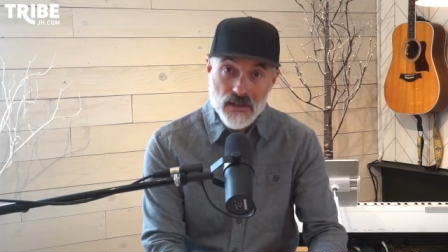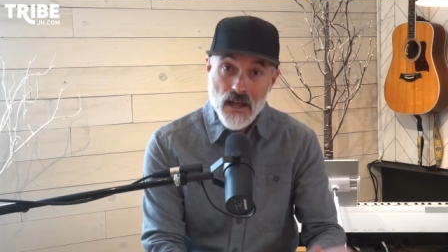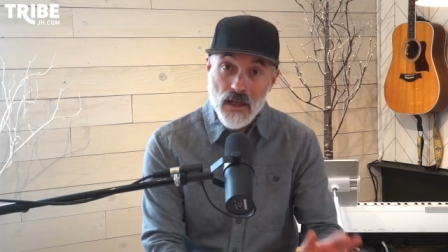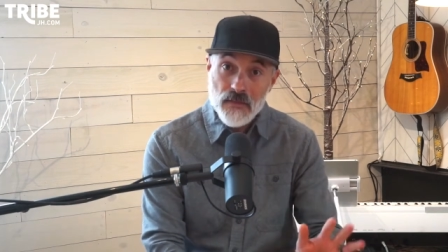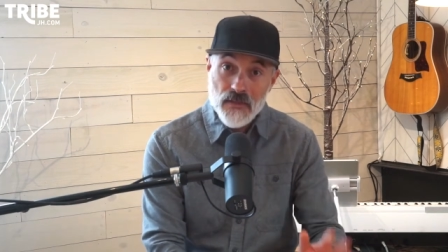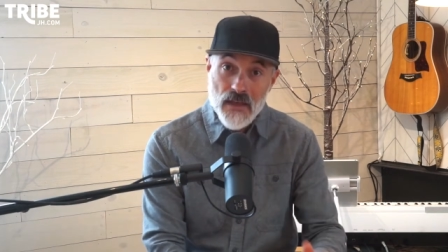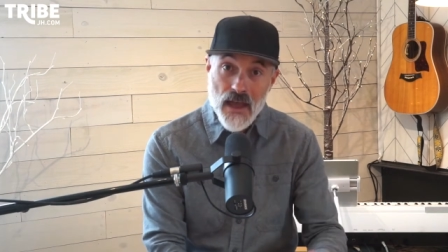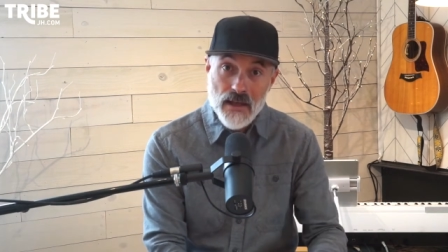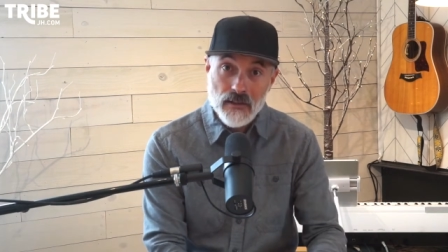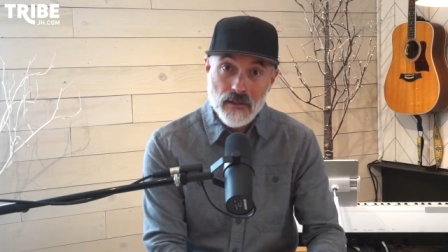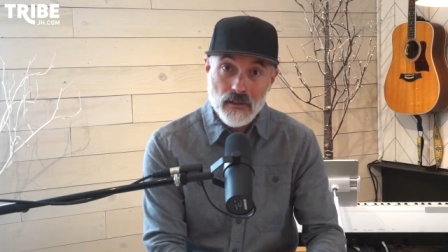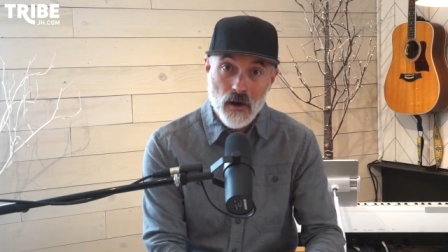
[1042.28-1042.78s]
not
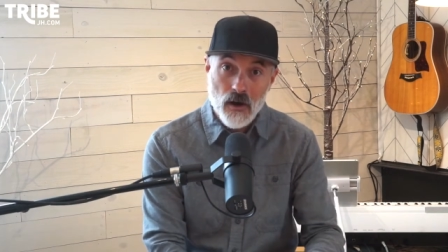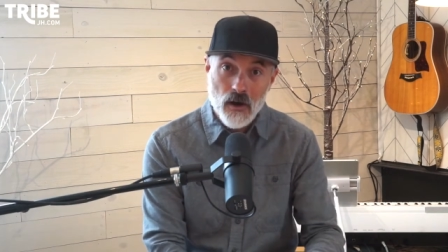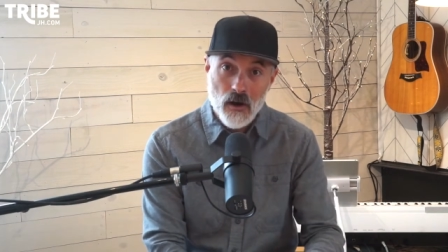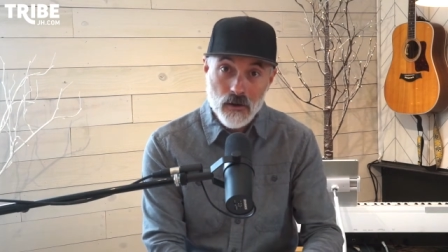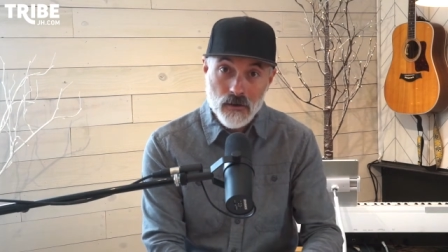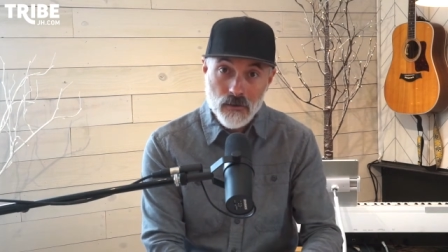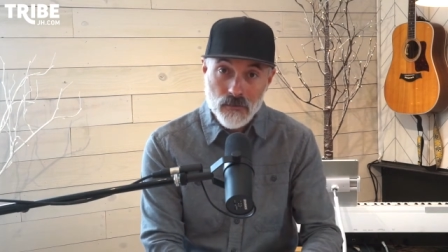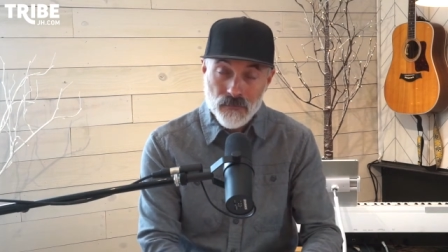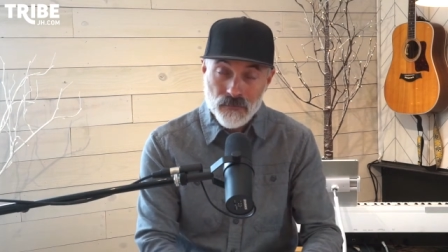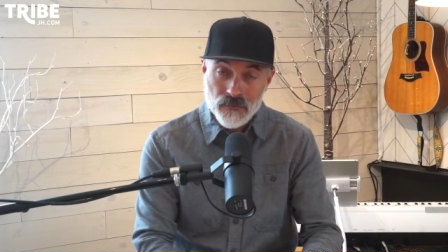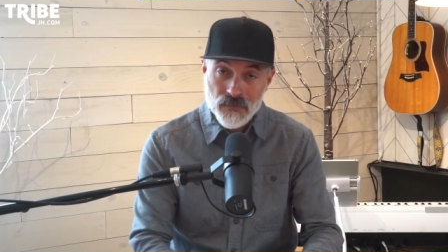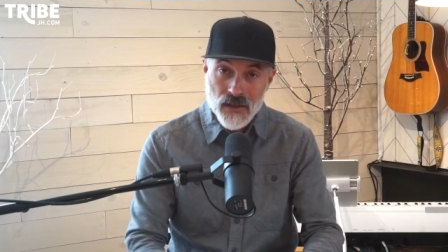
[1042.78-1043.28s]
that
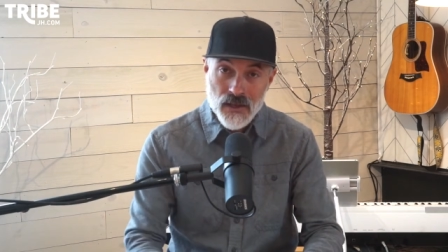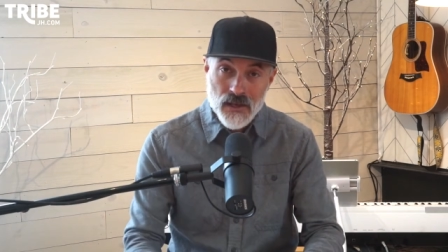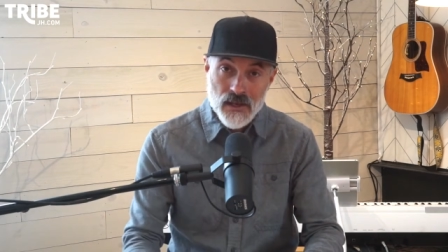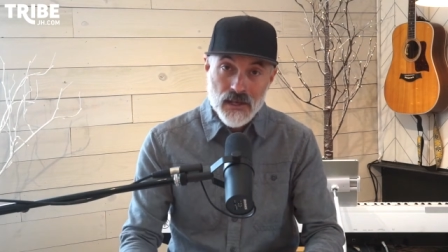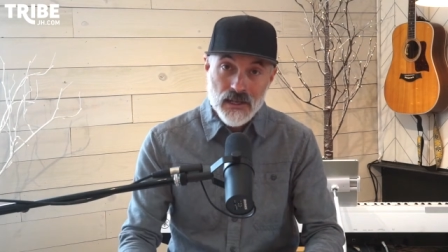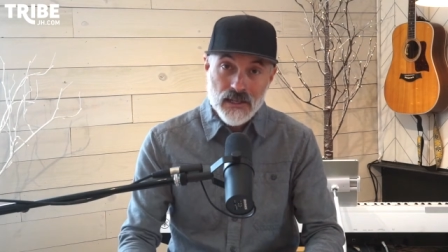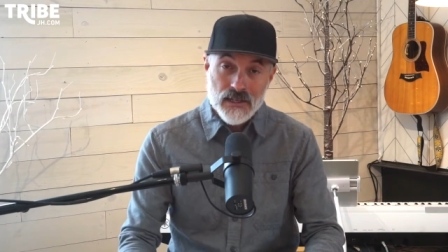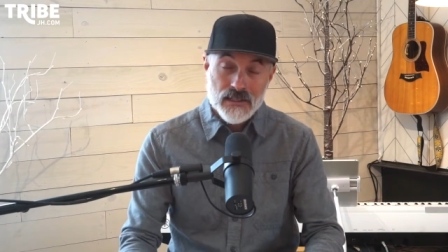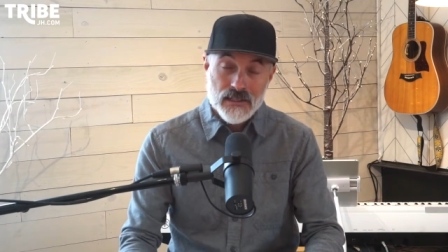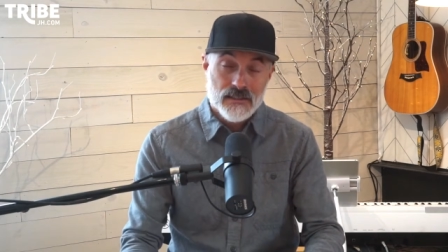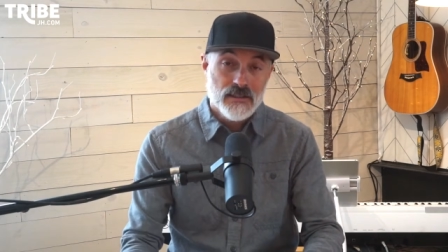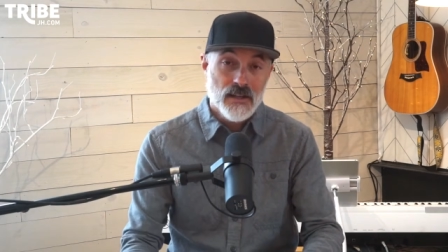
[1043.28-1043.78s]
long.
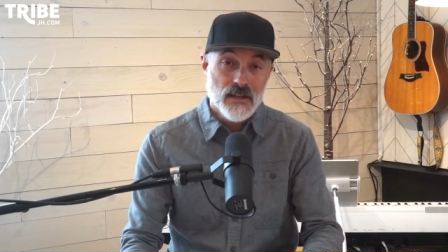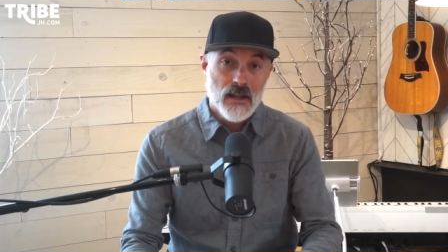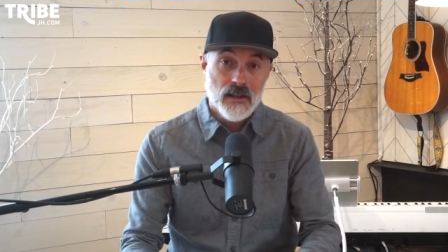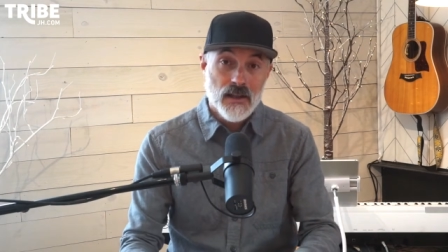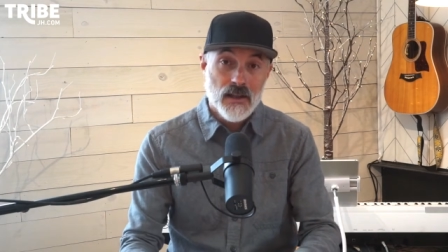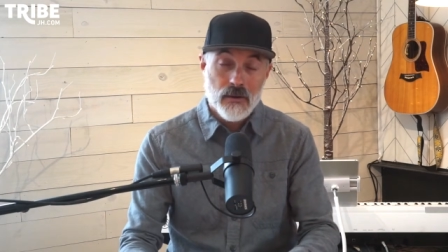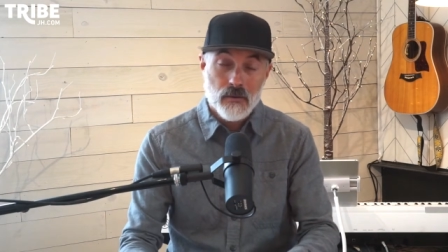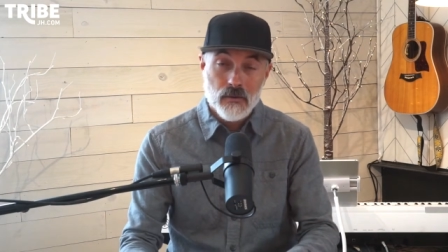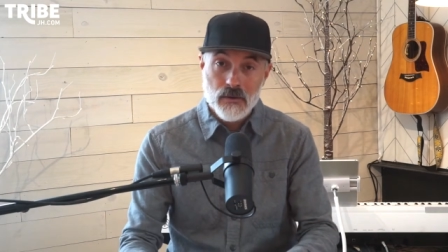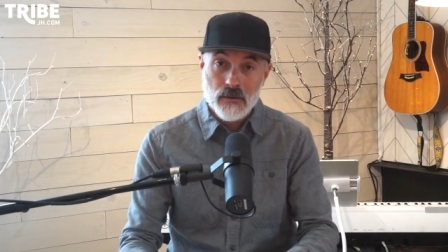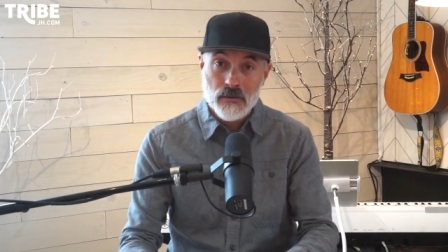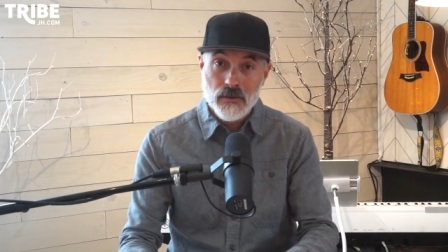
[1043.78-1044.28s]
It's not
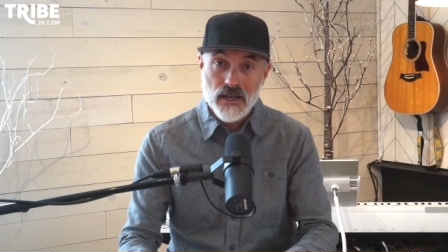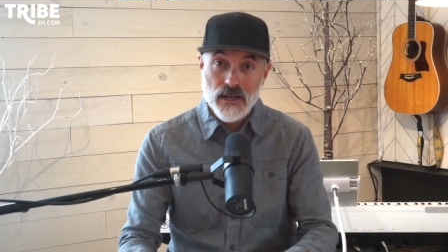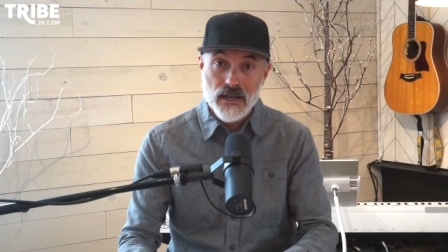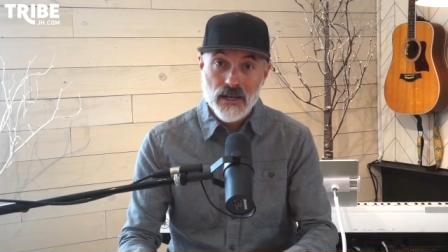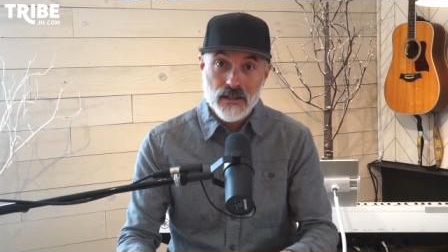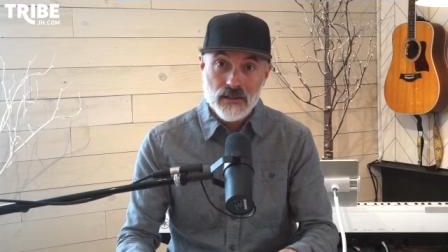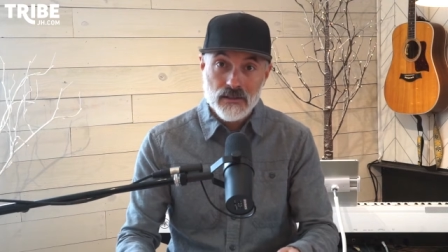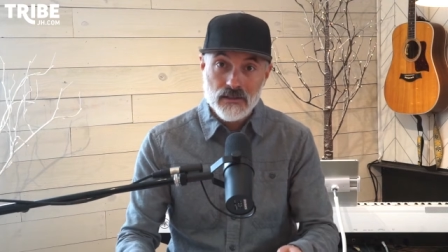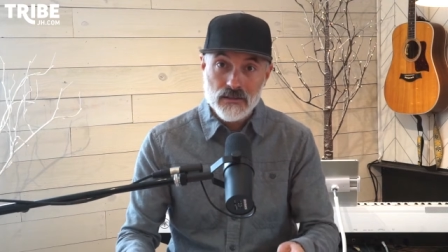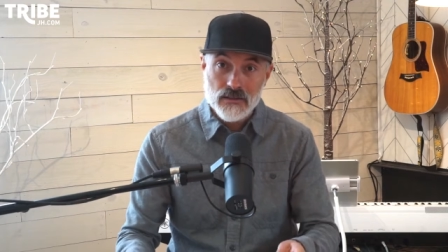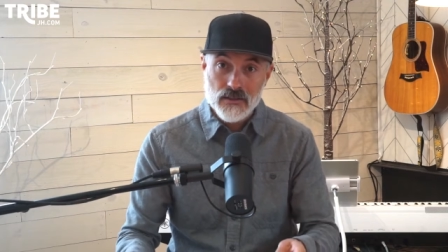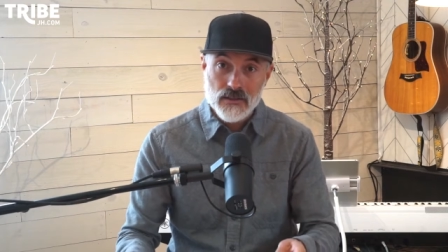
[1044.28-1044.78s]
like we're
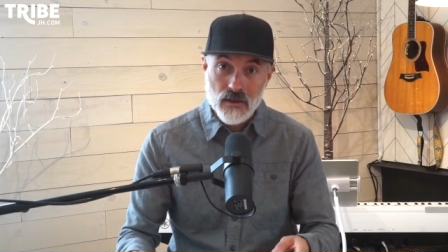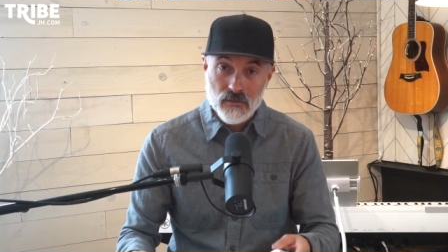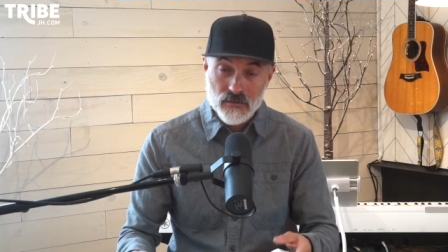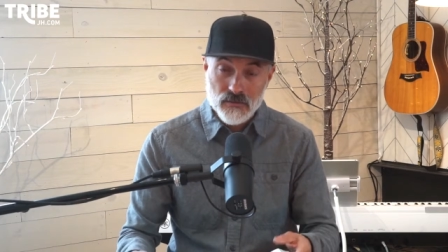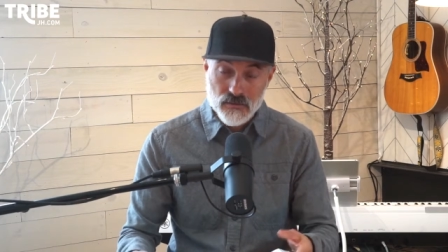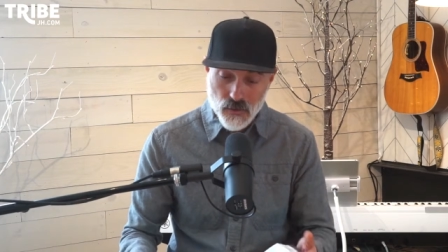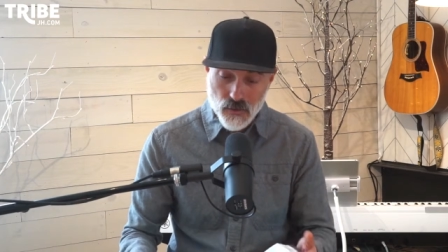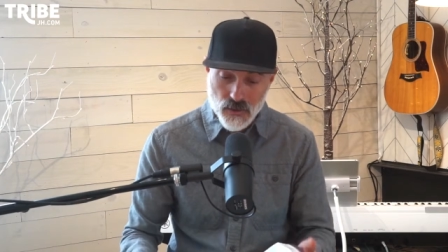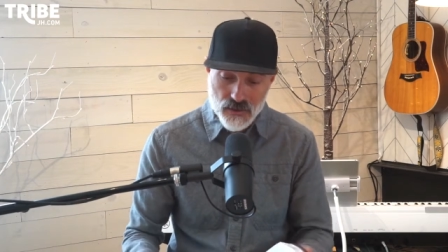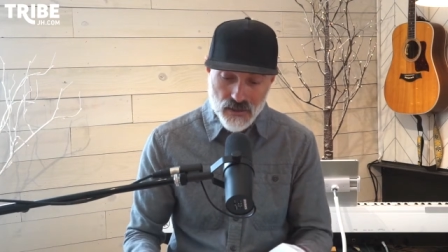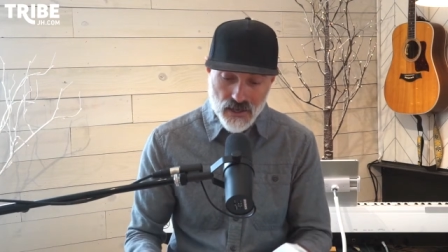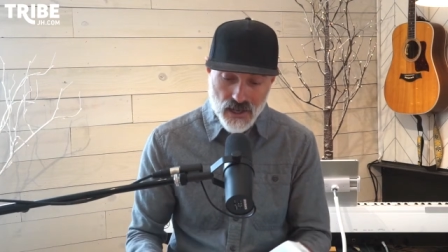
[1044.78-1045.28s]
reading Psalms
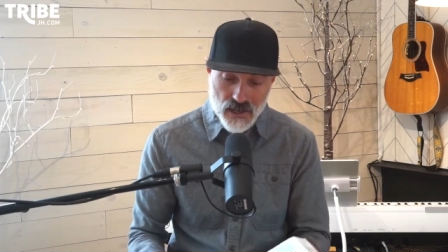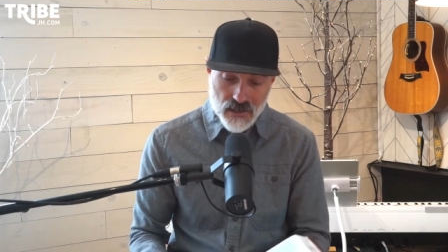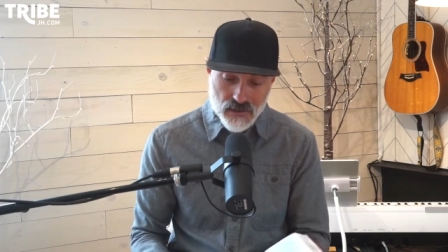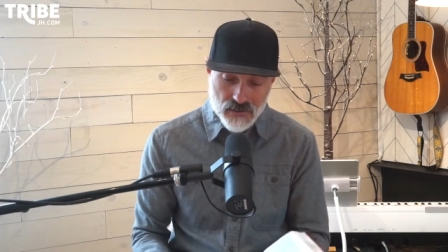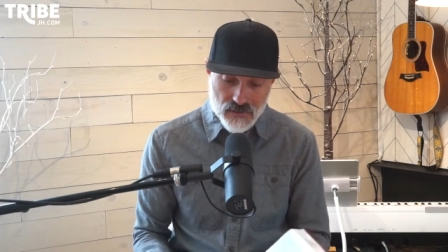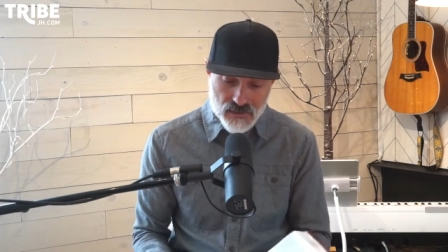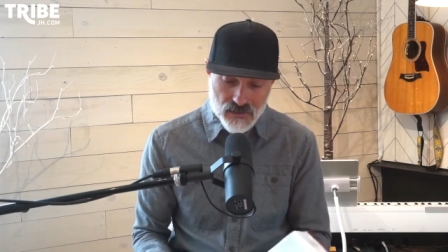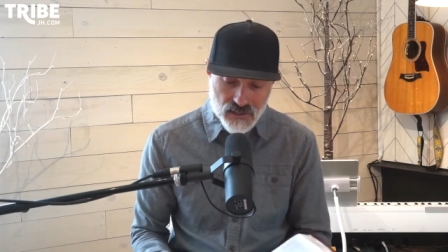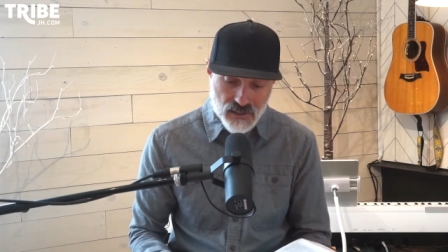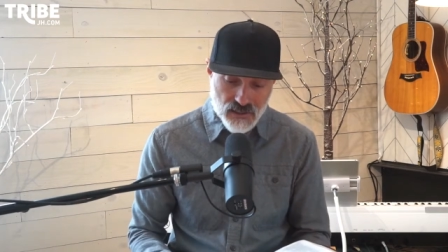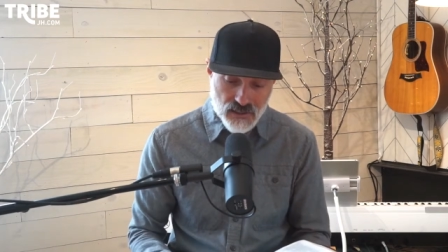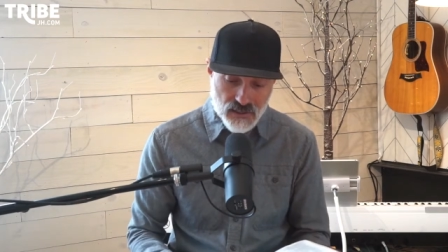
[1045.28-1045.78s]

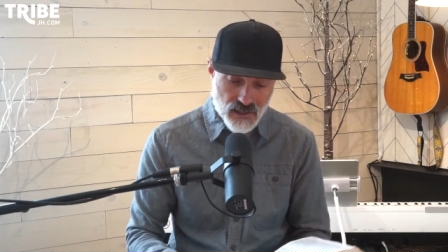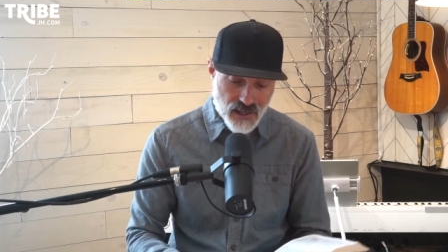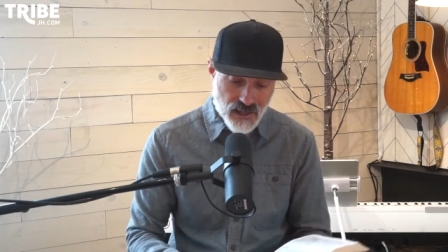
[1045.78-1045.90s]
119,